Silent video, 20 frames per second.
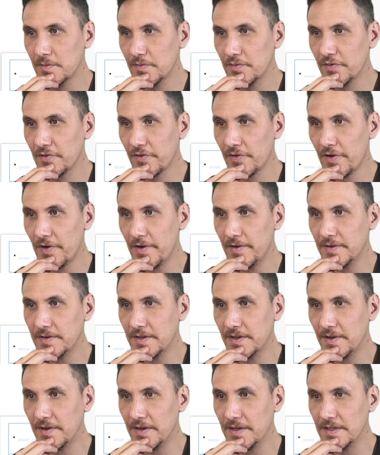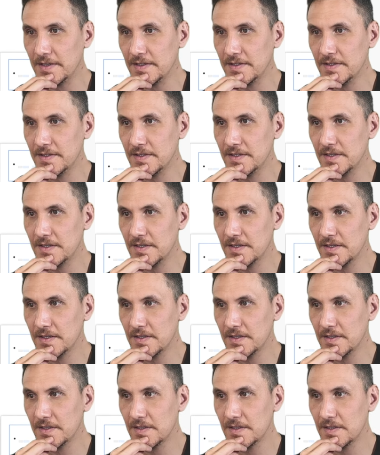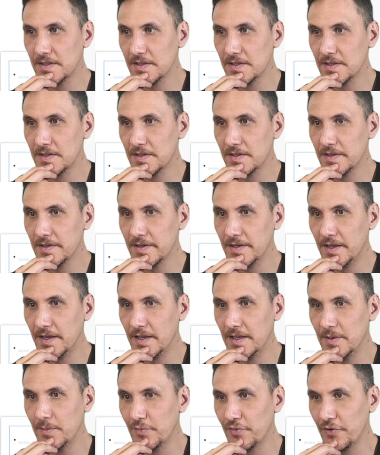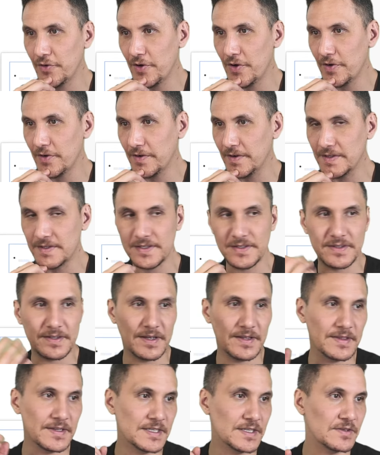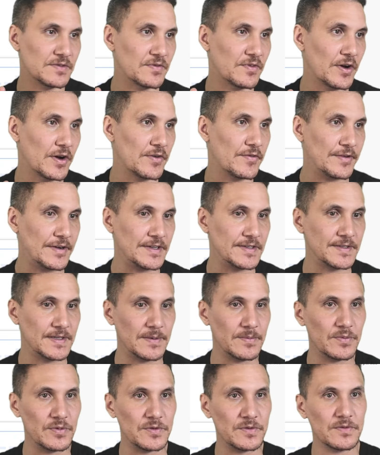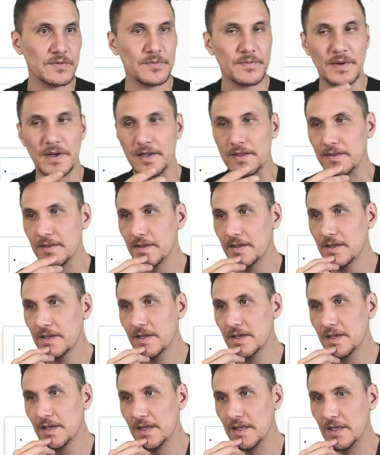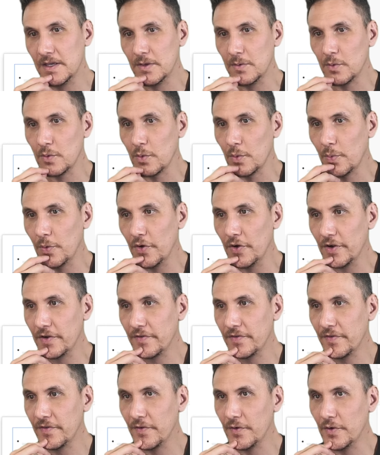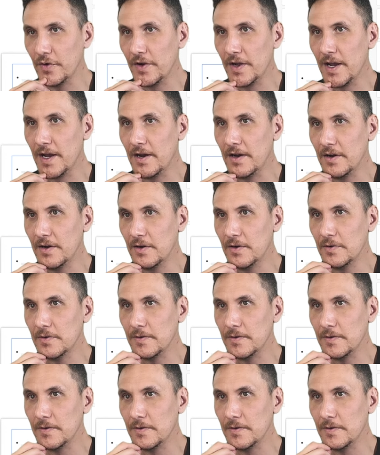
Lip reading: prioritized, in progress, and done. This is very, very simple, but it will work for our